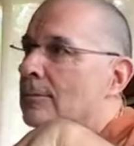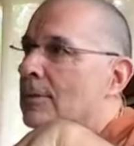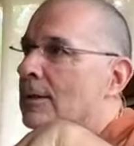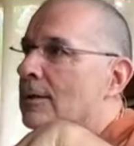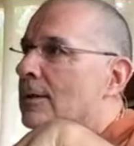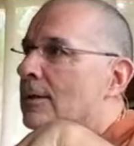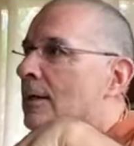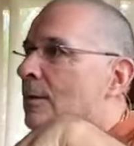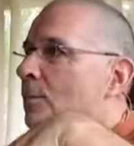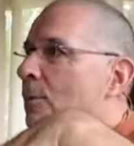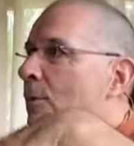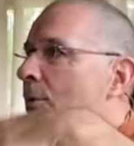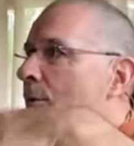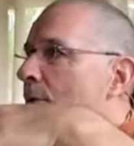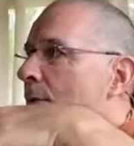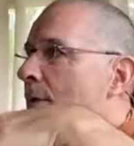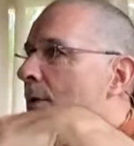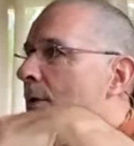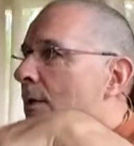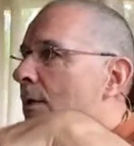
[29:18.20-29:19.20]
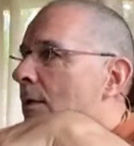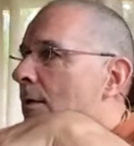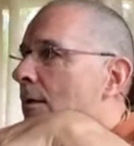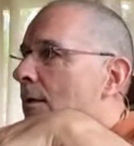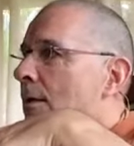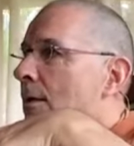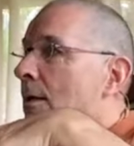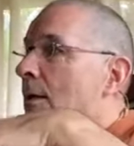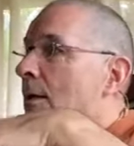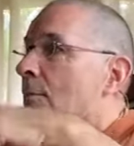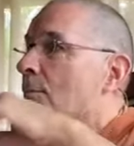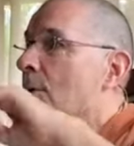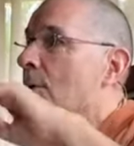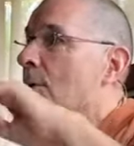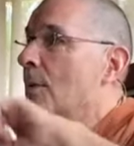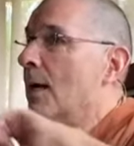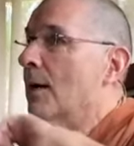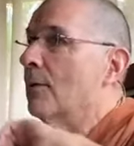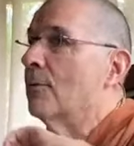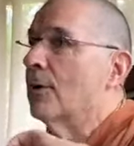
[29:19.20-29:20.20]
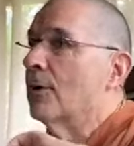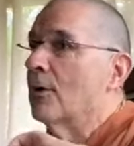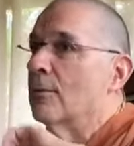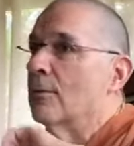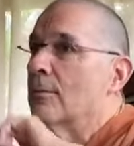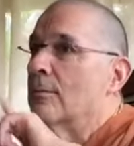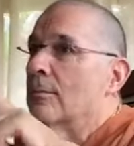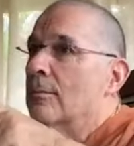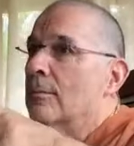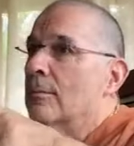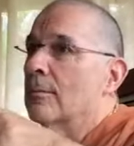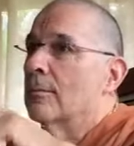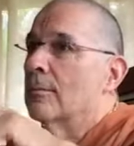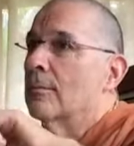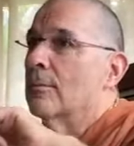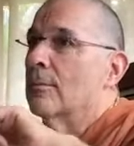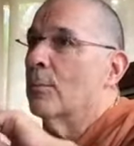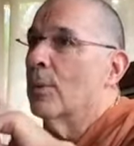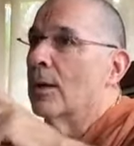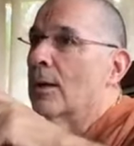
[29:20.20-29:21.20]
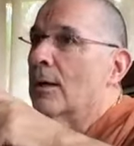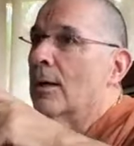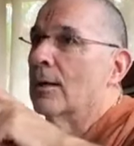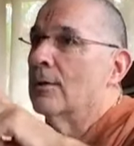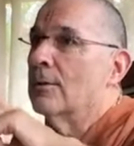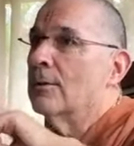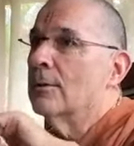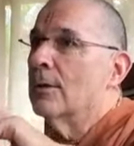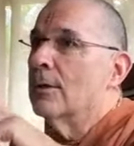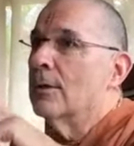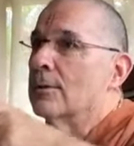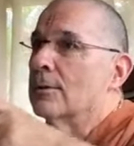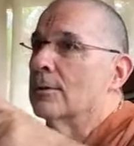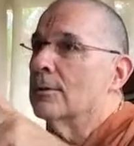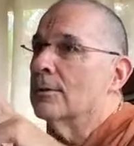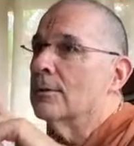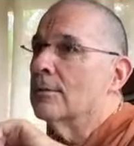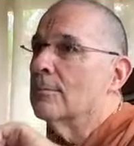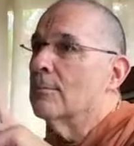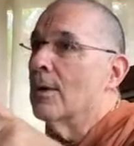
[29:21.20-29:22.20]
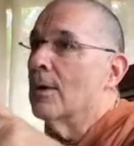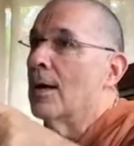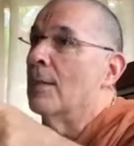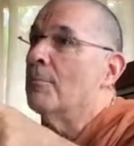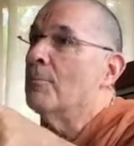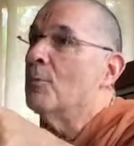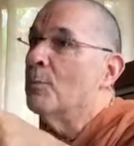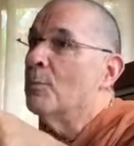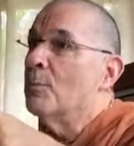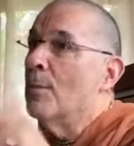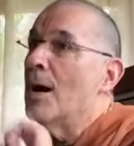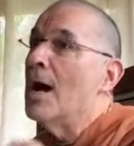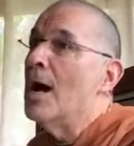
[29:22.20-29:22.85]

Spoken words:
and take birth again. But my realm, by contrast, punar